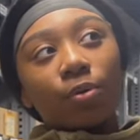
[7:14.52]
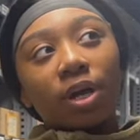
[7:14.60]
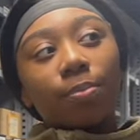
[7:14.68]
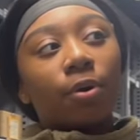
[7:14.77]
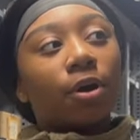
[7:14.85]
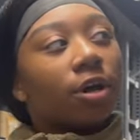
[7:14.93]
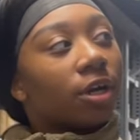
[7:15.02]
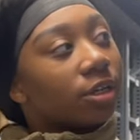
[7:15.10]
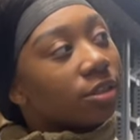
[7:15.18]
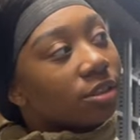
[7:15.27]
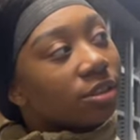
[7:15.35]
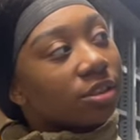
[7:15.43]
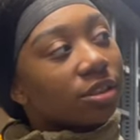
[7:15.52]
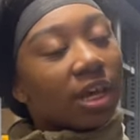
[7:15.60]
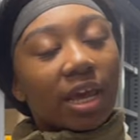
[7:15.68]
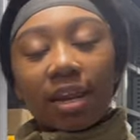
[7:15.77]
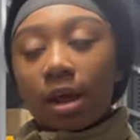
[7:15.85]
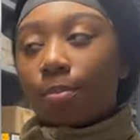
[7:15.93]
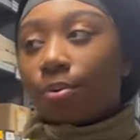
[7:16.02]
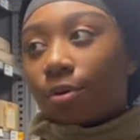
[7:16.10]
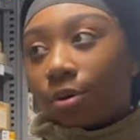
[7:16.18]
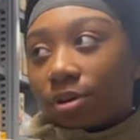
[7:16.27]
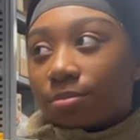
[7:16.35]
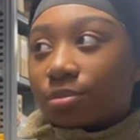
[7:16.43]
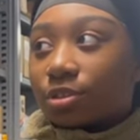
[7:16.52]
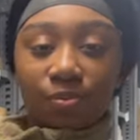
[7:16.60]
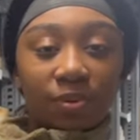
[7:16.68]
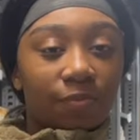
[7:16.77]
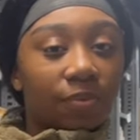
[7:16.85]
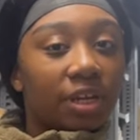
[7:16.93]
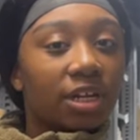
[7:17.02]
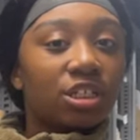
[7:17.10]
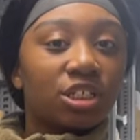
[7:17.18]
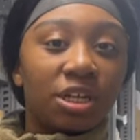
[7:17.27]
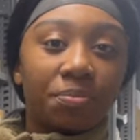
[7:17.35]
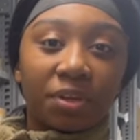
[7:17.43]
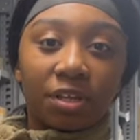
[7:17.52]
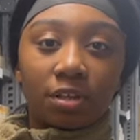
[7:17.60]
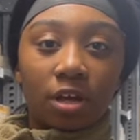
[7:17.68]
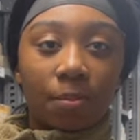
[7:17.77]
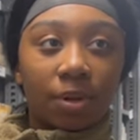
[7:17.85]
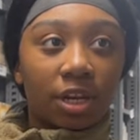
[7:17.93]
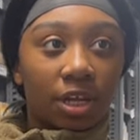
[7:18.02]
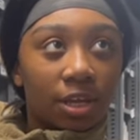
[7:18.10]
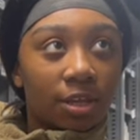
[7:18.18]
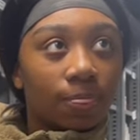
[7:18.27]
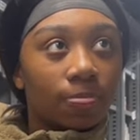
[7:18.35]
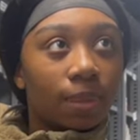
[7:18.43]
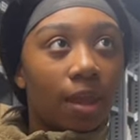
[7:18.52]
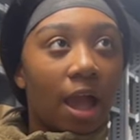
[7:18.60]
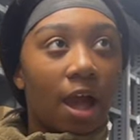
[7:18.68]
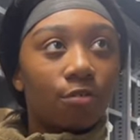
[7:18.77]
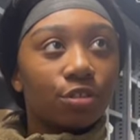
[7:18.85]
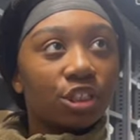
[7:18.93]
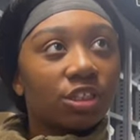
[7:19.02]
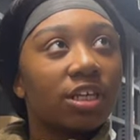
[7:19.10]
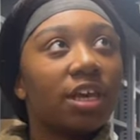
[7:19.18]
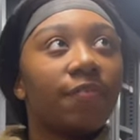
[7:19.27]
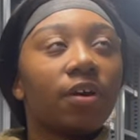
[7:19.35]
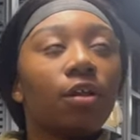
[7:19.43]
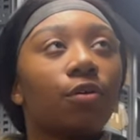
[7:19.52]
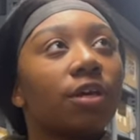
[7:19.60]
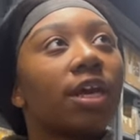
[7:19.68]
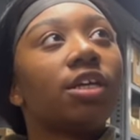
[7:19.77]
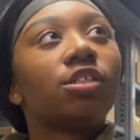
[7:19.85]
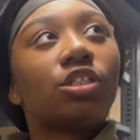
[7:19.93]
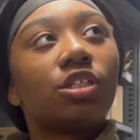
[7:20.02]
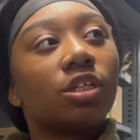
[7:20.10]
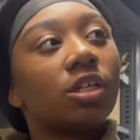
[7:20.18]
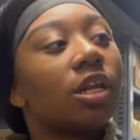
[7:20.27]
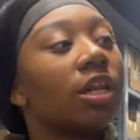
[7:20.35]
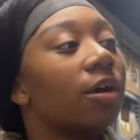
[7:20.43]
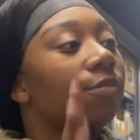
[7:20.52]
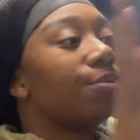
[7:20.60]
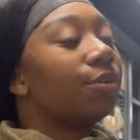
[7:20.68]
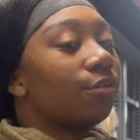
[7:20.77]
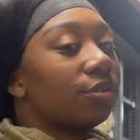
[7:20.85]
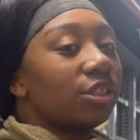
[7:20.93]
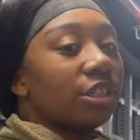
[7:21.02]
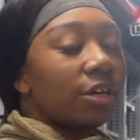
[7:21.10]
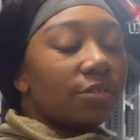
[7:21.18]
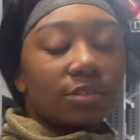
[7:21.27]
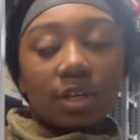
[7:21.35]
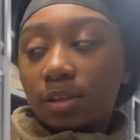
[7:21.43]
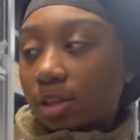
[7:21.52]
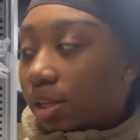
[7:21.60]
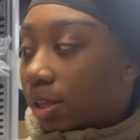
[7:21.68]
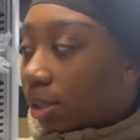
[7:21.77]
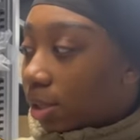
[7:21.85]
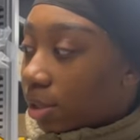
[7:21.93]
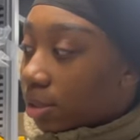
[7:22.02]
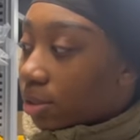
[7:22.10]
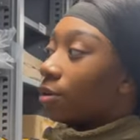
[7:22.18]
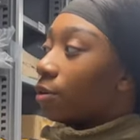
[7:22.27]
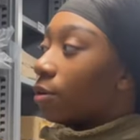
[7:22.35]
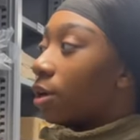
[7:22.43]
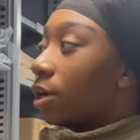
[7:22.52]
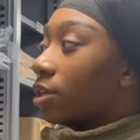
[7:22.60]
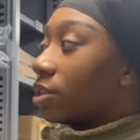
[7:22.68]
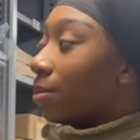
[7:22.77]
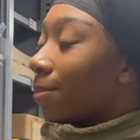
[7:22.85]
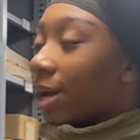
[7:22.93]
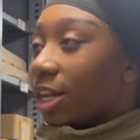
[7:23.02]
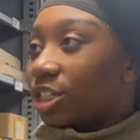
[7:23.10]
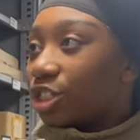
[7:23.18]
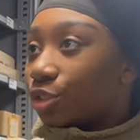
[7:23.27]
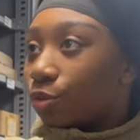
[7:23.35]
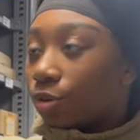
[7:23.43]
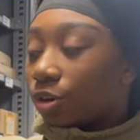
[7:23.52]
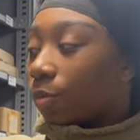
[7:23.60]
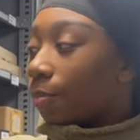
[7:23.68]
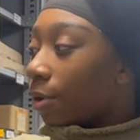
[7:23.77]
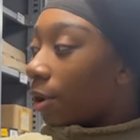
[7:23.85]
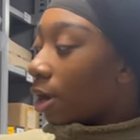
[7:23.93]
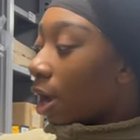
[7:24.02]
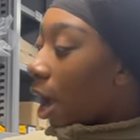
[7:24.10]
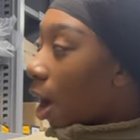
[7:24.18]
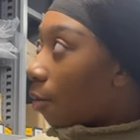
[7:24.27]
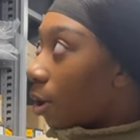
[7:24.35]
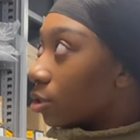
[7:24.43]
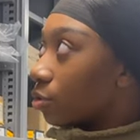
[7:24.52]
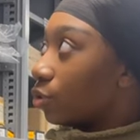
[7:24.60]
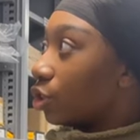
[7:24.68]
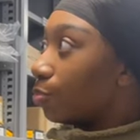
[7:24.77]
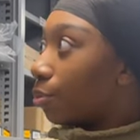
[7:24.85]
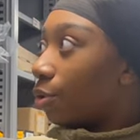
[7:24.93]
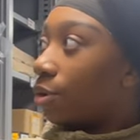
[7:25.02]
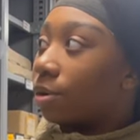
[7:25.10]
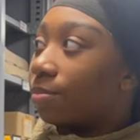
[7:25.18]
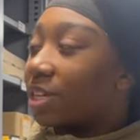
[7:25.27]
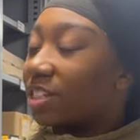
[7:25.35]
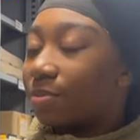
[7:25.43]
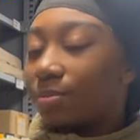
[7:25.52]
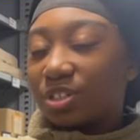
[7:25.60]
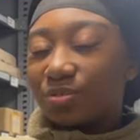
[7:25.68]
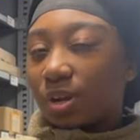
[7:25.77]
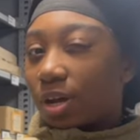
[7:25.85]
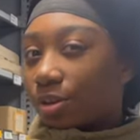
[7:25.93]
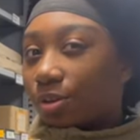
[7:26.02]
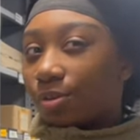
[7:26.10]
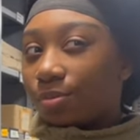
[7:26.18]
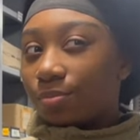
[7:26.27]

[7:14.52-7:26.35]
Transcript: away parts and I pull them. If you get a shipment coming in, I'll just give it a location and I'll put on shelves like these or somebody just order a part, I'll also just pull them. That's pretty much what I do.